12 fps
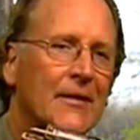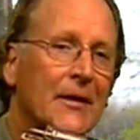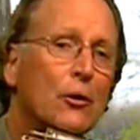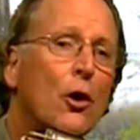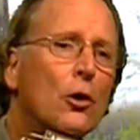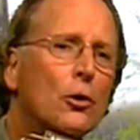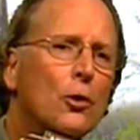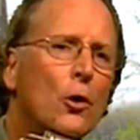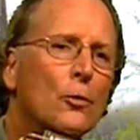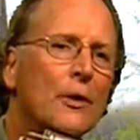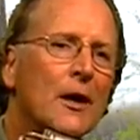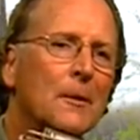they'd all
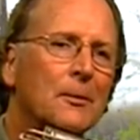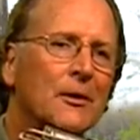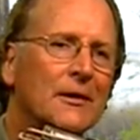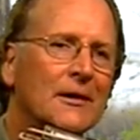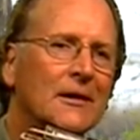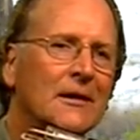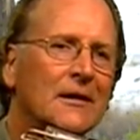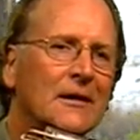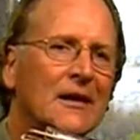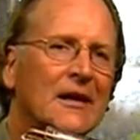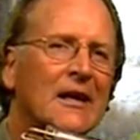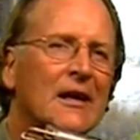load up,
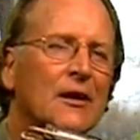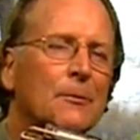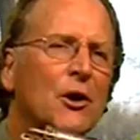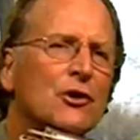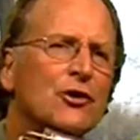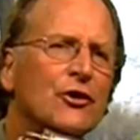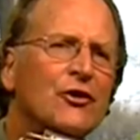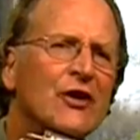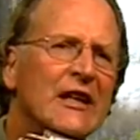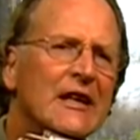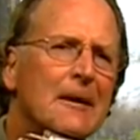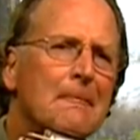because you
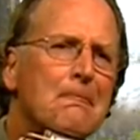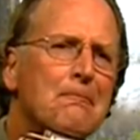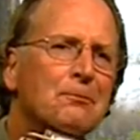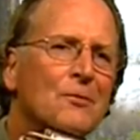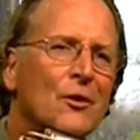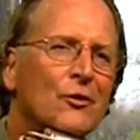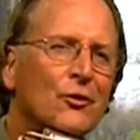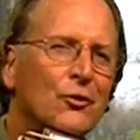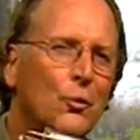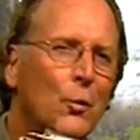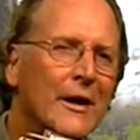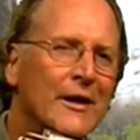see,
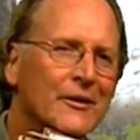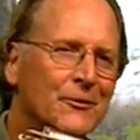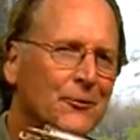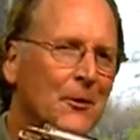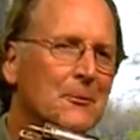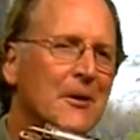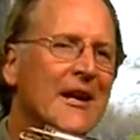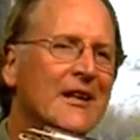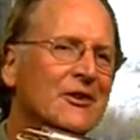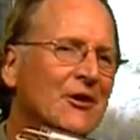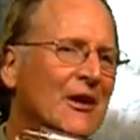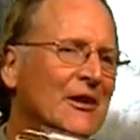squid from
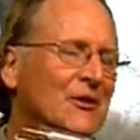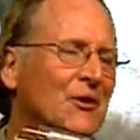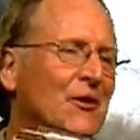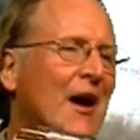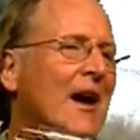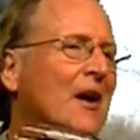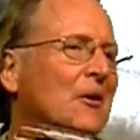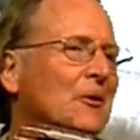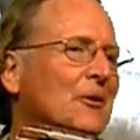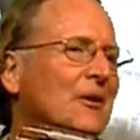Nantucket Sound